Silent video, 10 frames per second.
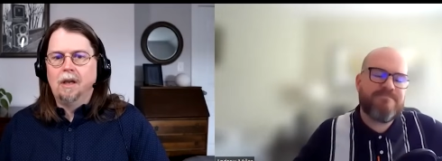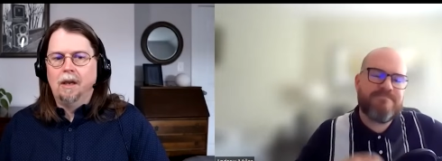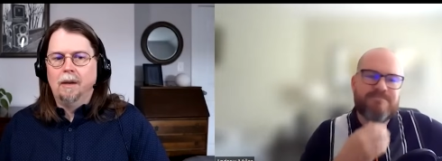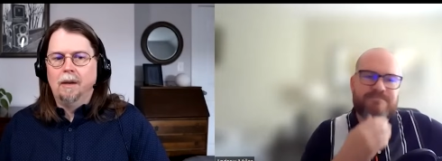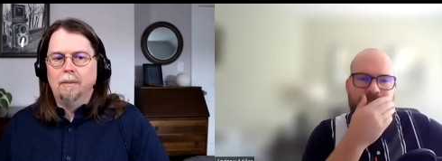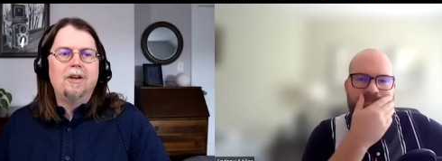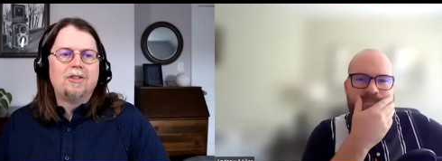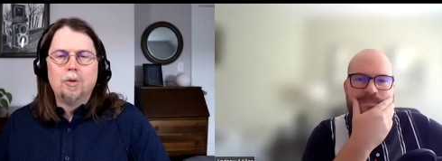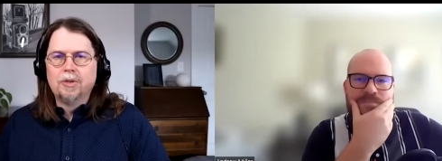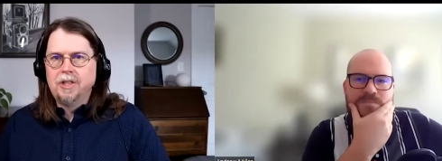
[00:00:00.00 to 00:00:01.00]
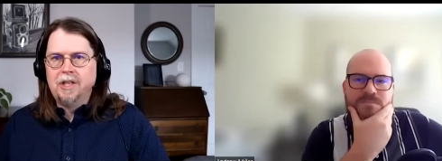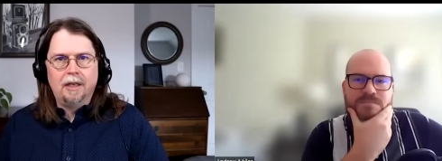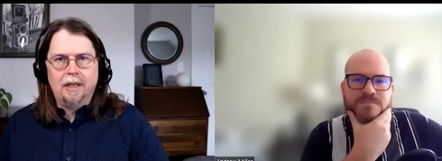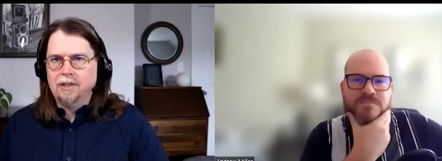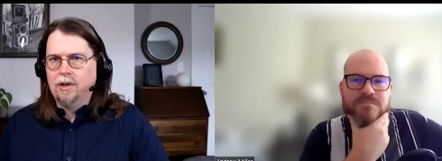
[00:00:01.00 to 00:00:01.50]
Speaker 1: the various tools and techniques
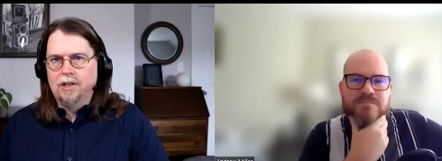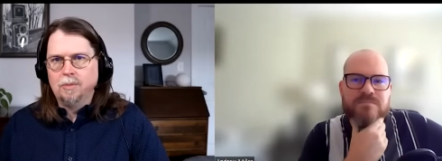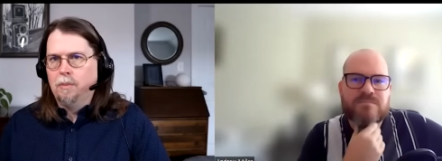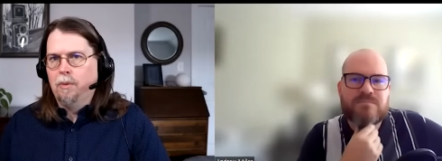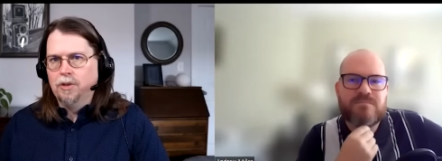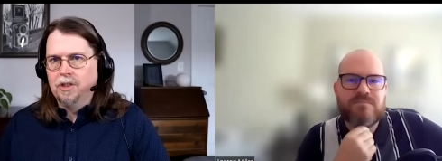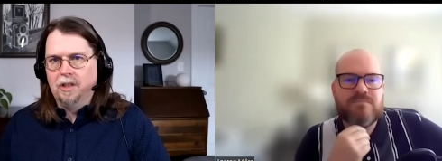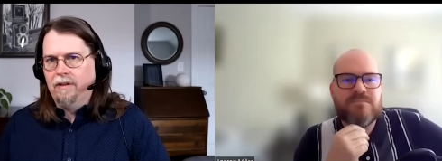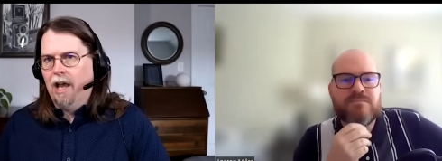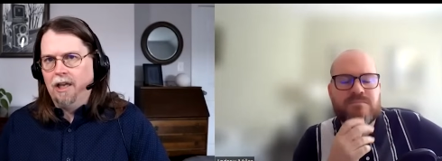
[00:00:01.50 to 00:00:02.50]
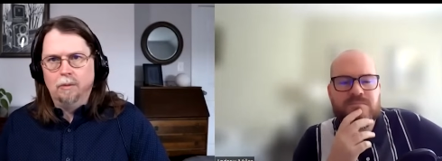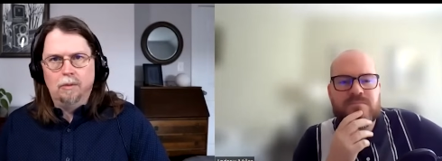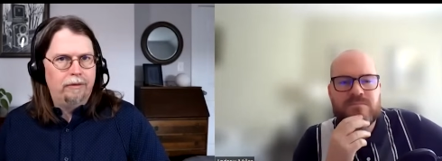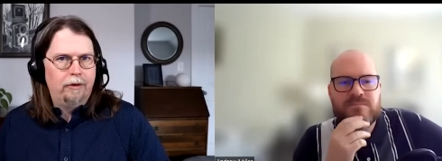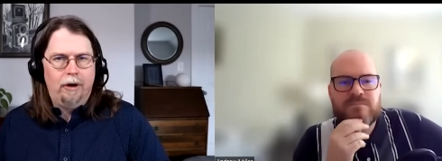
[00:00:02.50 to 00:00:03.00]
that are disproportionately valuable
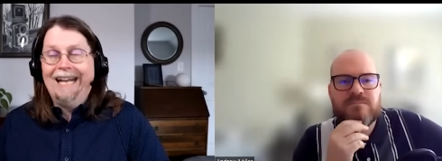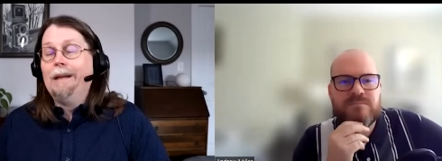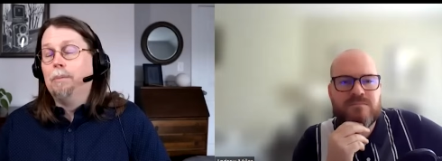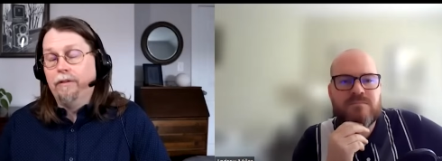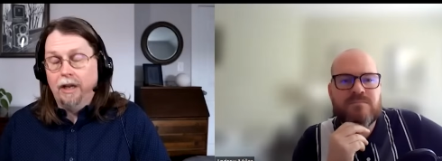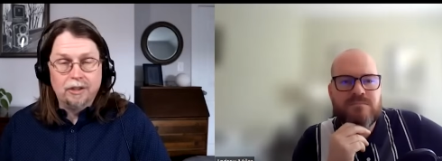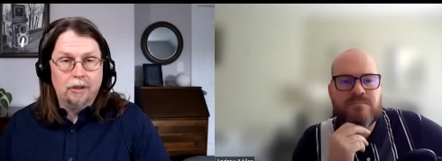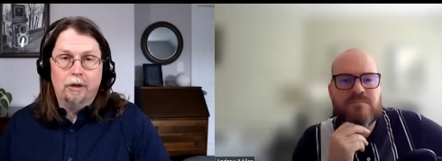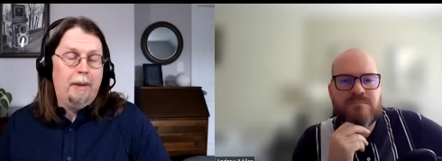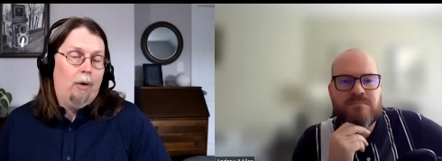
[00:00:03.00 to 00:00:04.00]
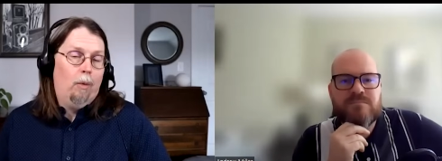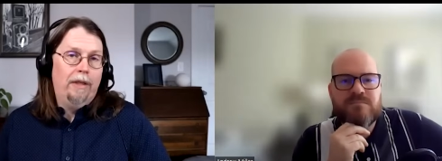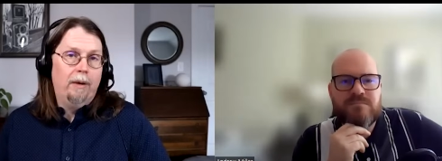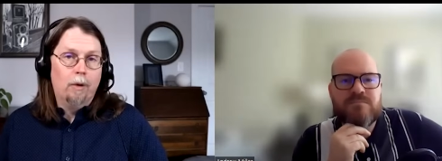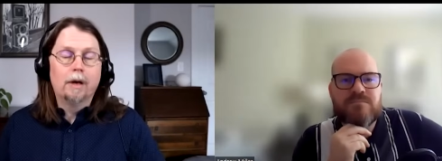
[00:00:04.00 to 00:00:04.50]
for any professional, no matter where they
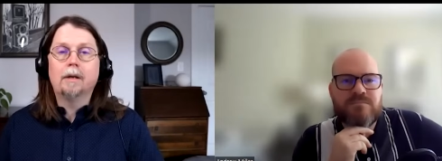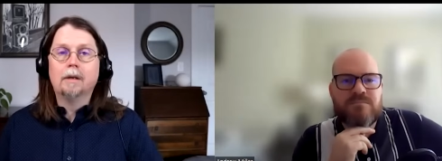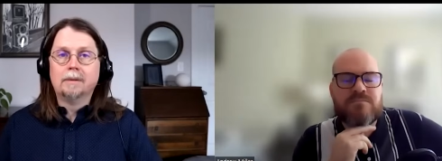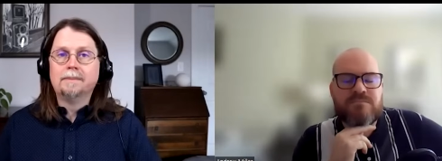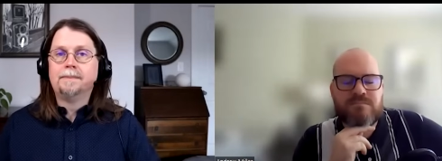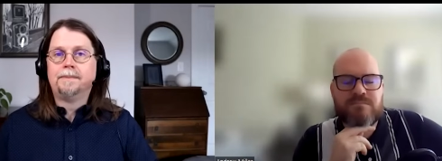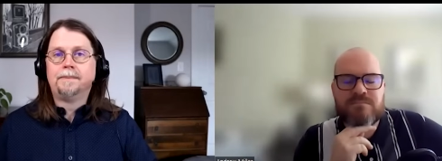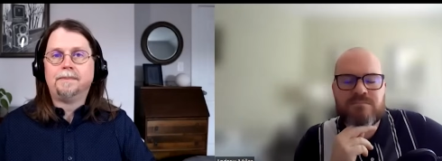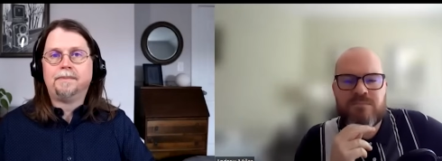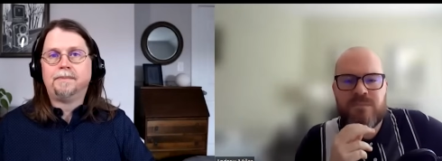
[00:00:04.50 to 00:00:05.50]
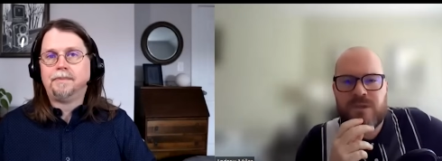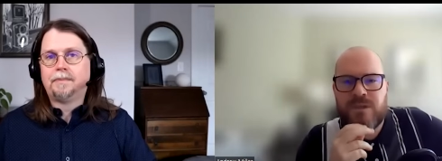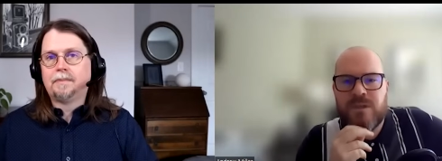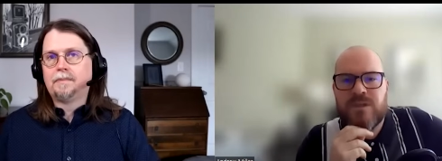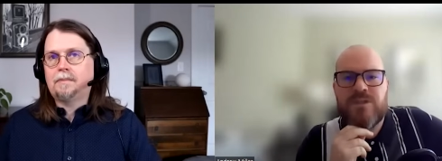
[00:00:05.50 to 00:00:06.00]
work.
Speaker 2: Mm.
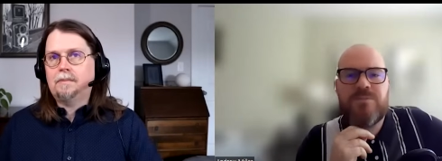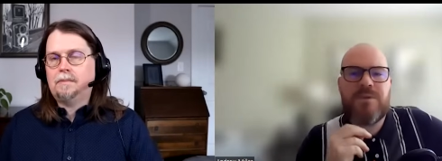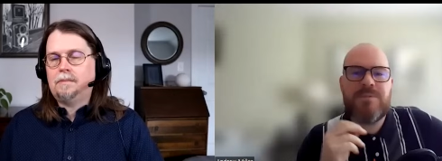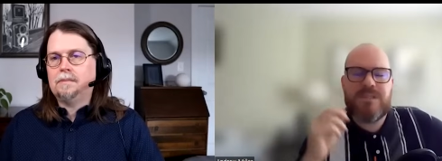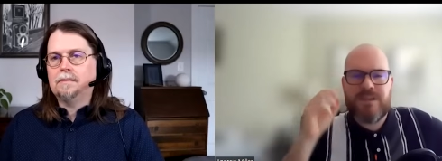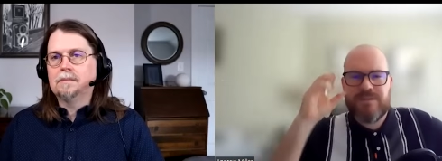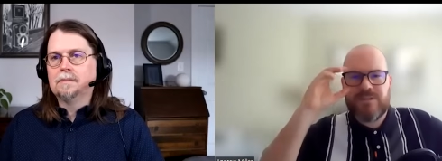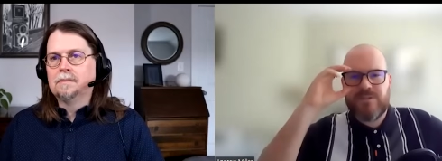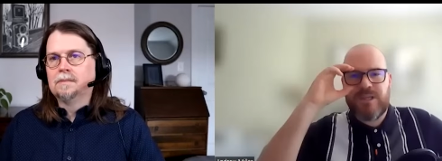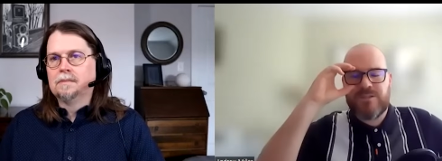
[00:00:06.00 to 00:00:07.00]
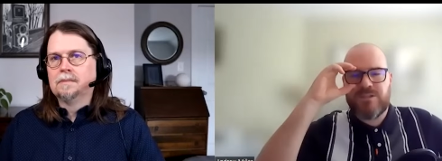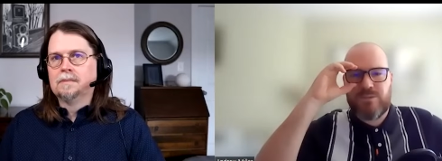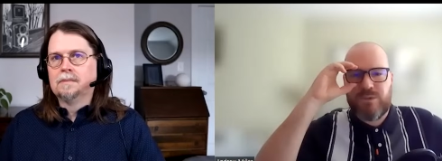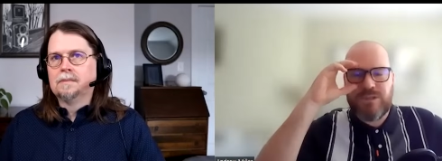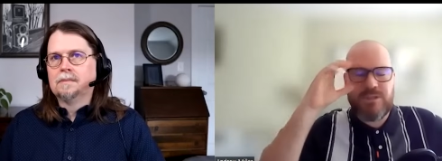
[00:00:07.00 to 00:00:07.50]
Can you maybe dive into that just
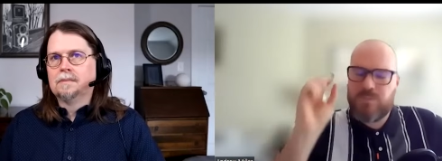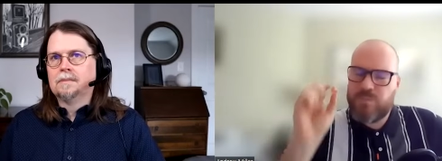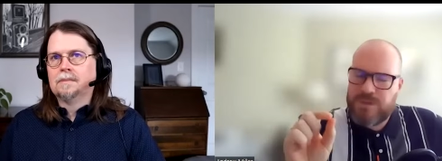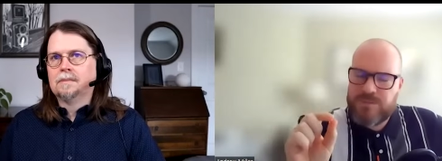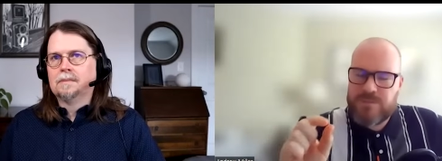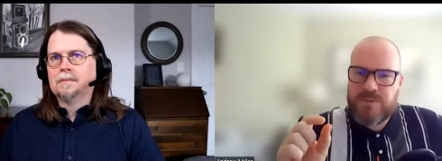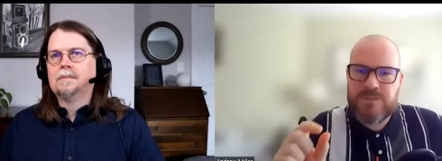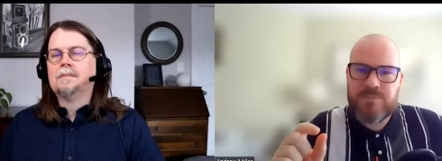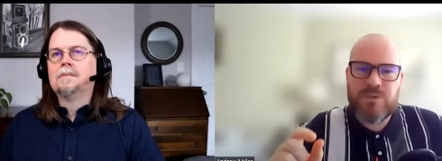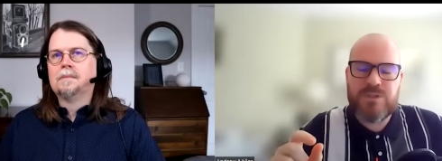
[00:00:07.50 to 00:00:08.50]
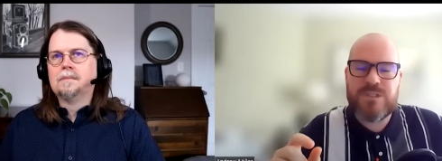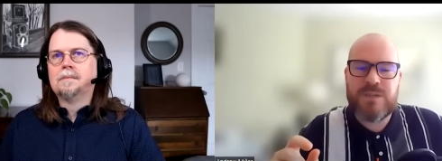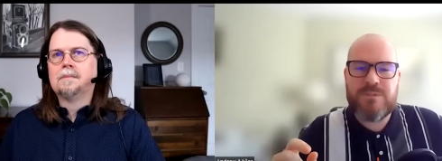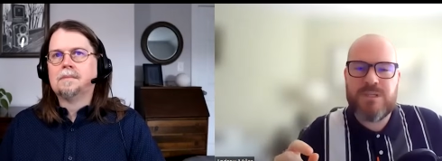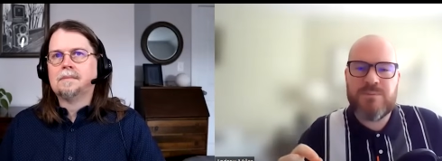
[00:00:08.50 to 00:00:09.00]
one more
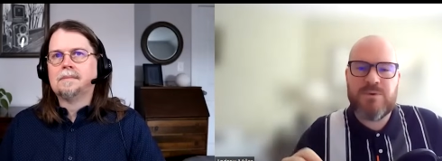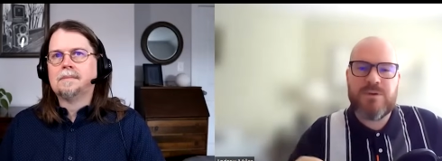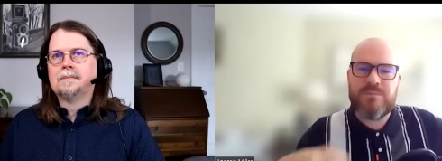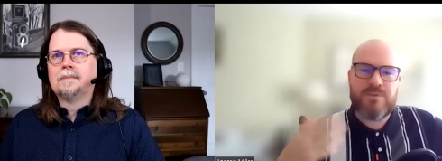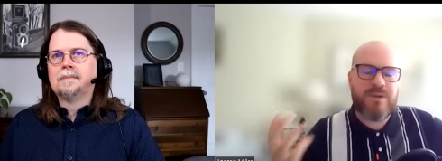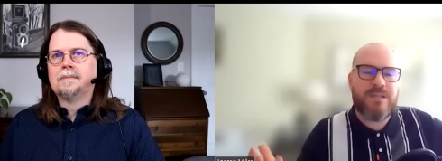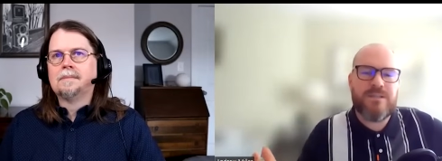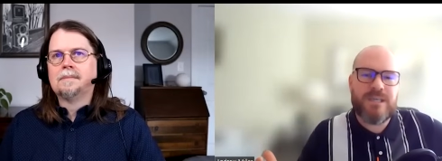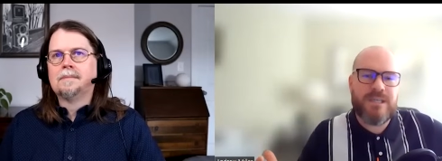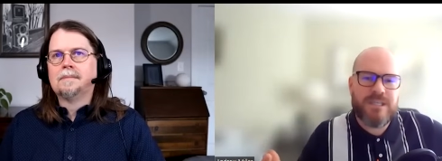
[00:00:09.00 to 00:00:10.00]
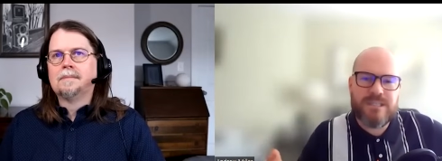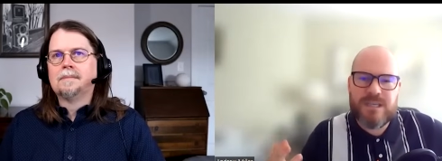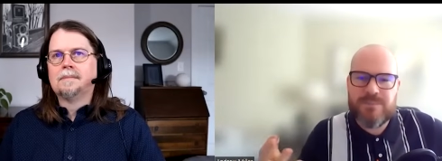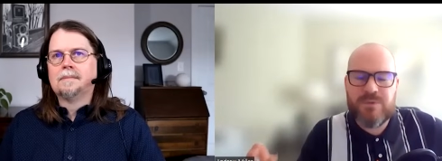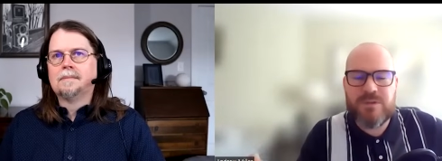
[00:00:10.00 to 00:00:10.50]
step deeper and provide like an
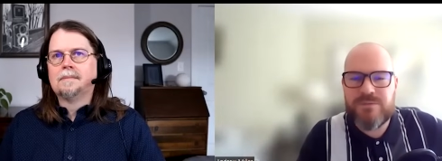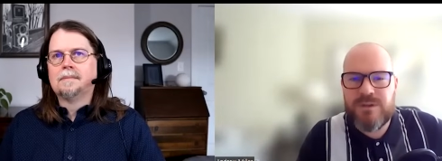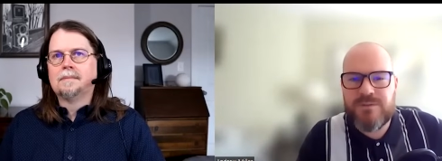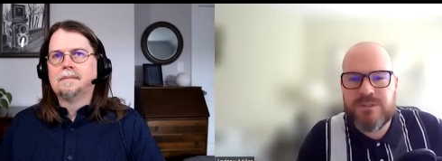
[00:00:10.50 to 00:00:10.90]
example of